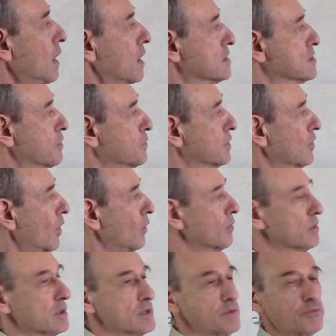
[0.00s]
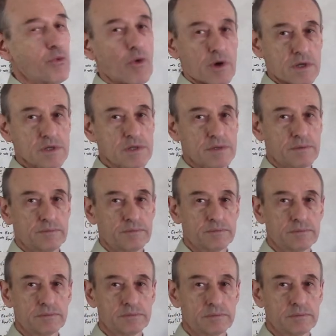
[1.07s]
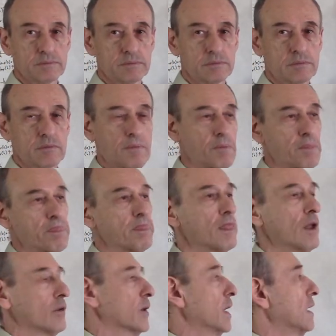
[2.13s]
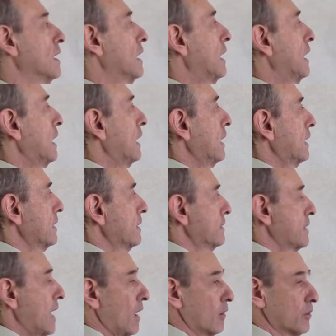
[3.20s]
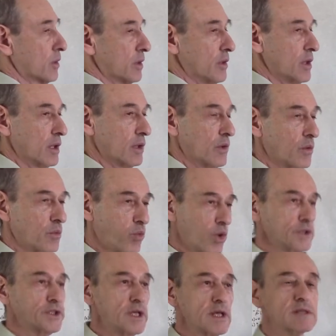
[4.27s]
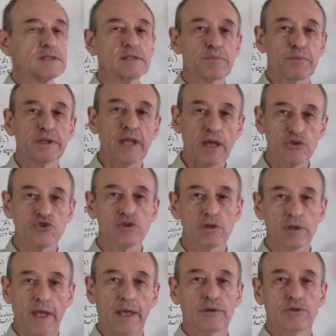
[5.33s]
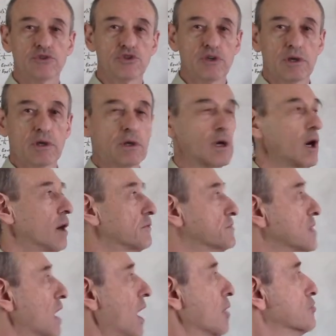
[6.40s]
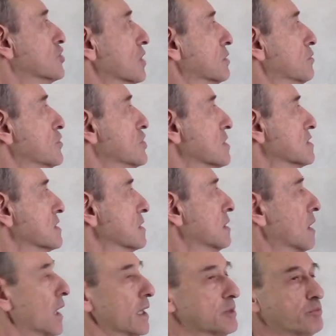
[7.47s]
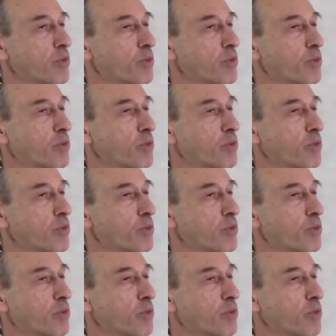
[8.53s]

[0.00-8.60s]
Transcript: So we know the force. Okay, now, what is the potential energy of the object which is at